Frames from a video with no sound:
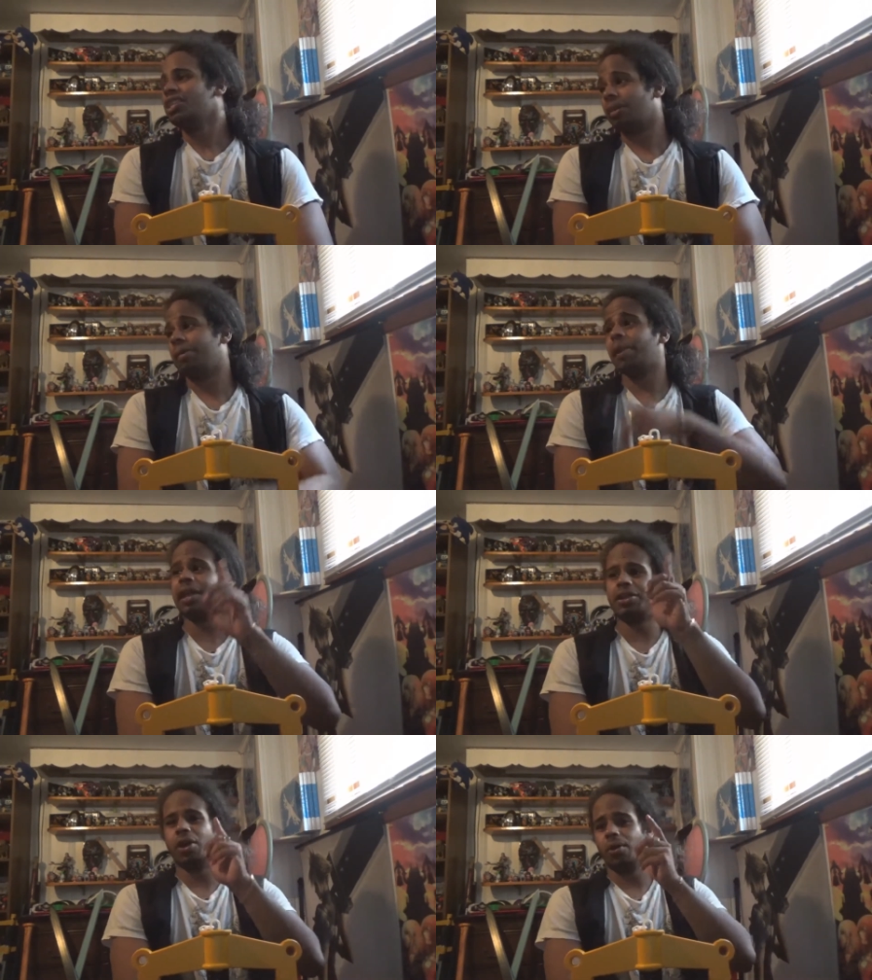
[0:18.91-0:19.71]
some people
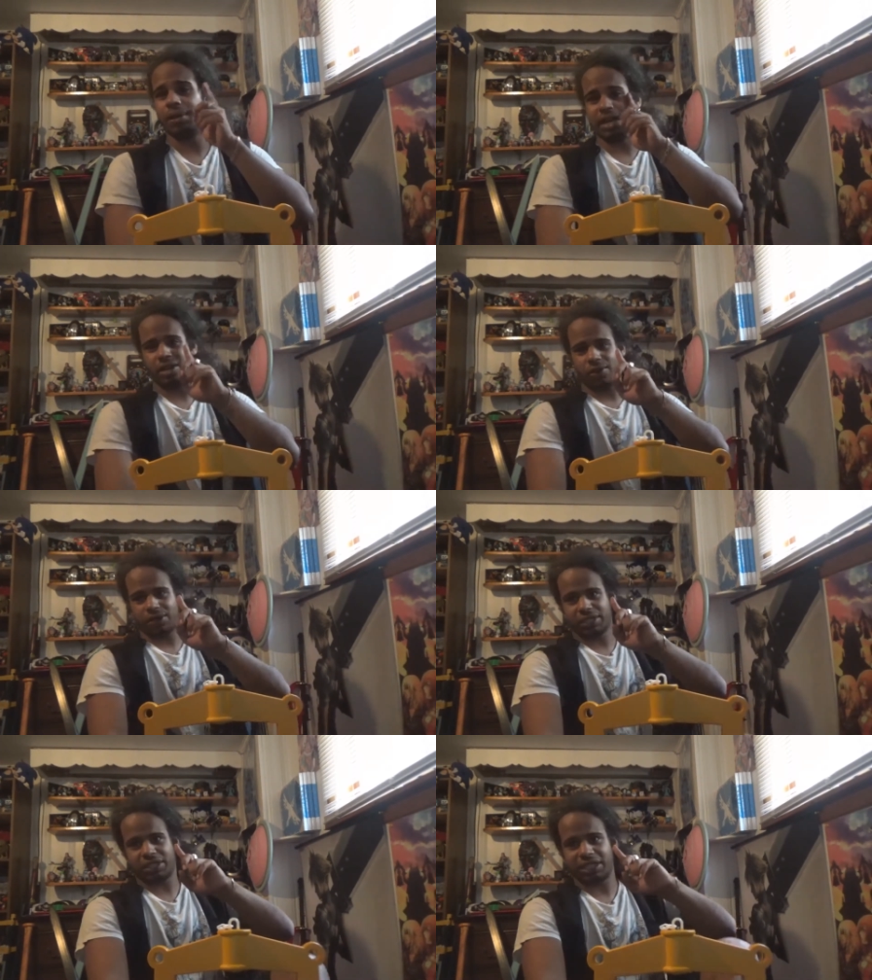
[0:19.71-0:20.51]
I know didn't
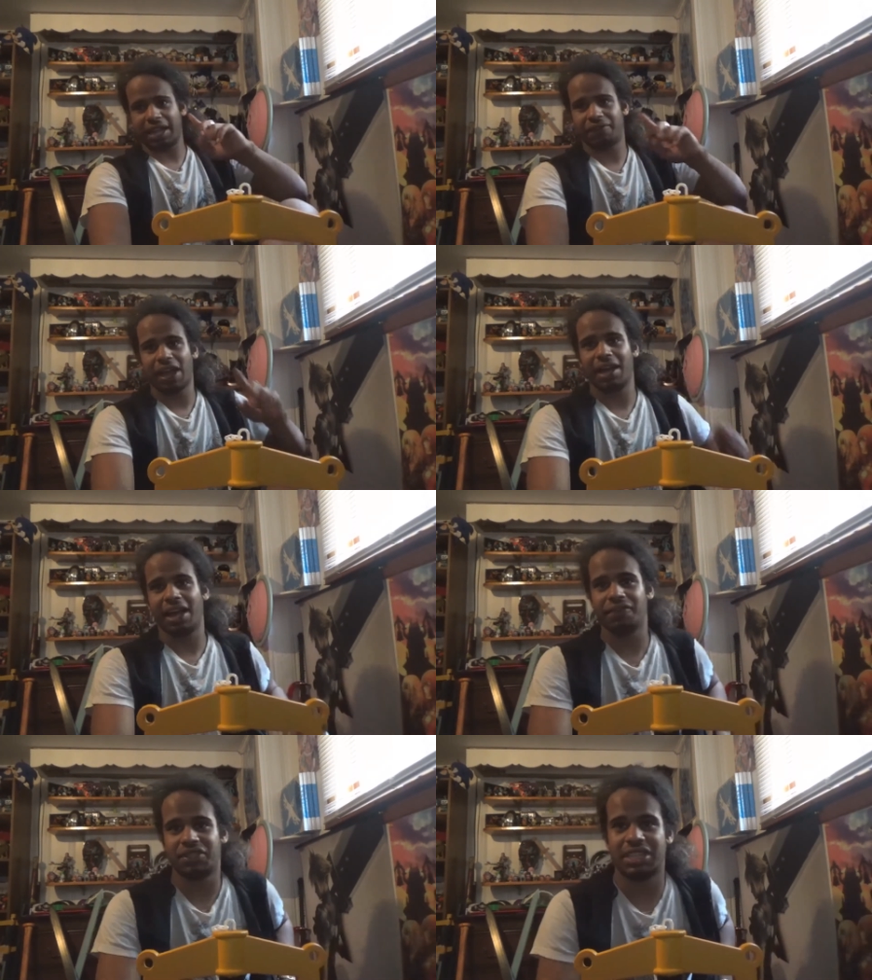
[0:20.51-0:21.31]
notice this because I've got
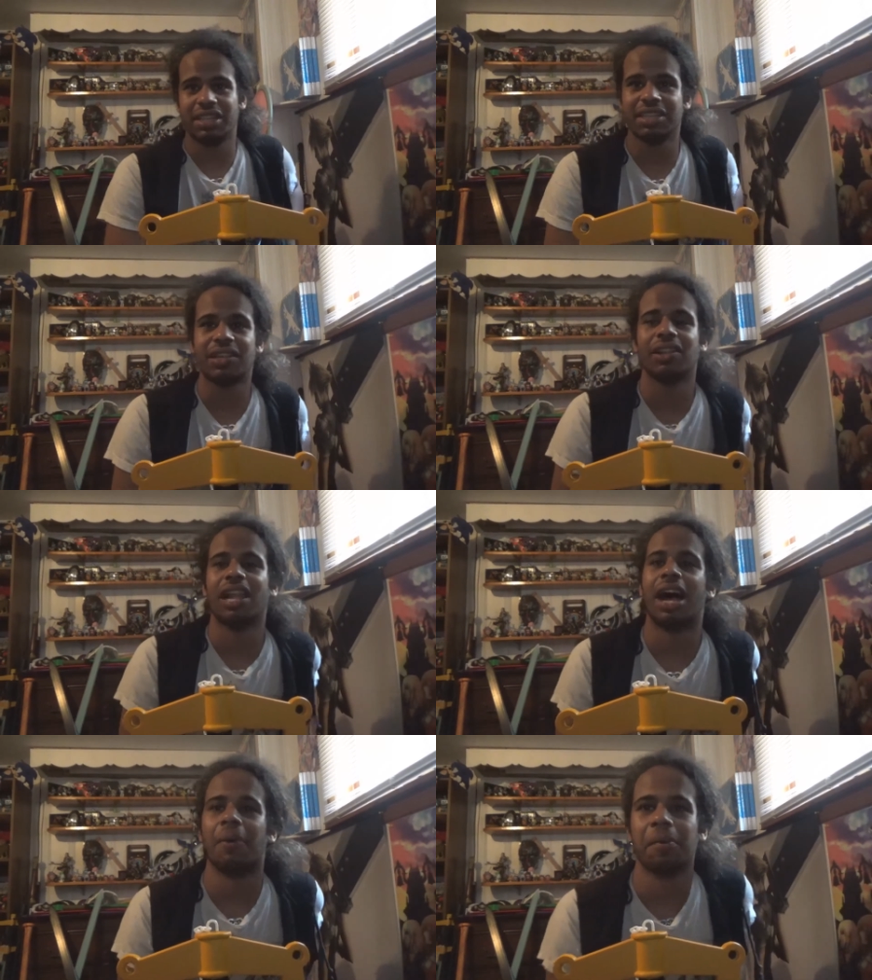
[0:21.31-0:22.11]
I've seen this a
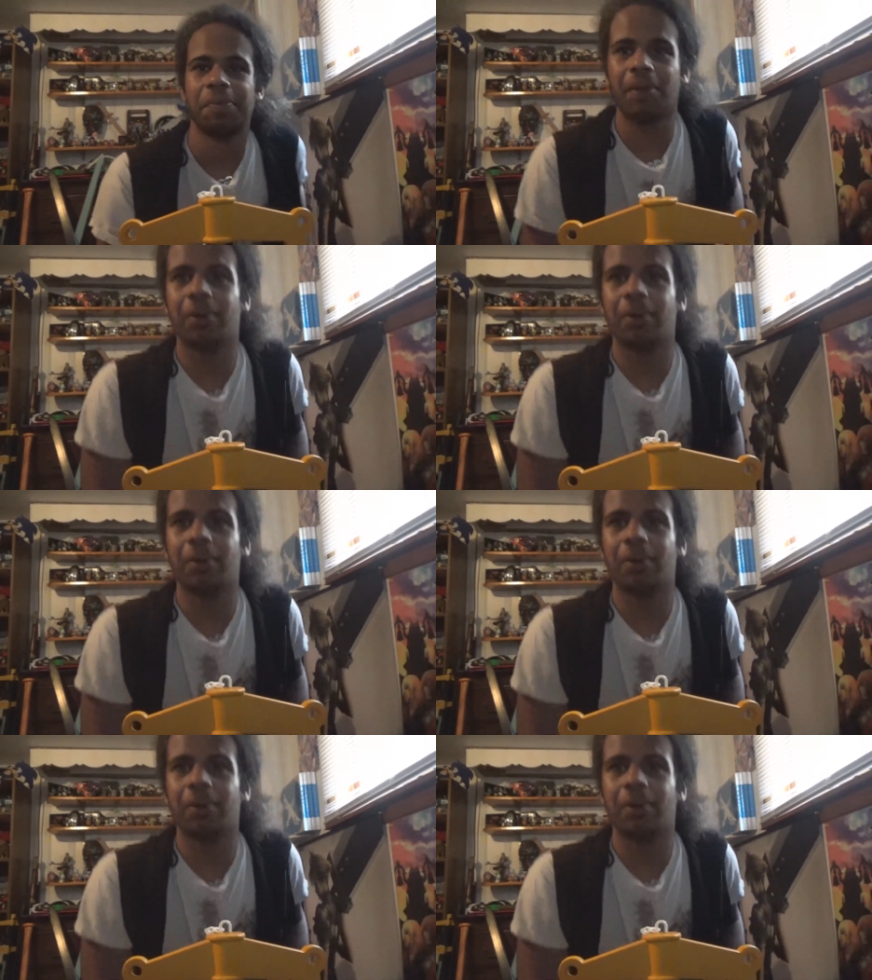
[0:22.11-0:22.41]
lot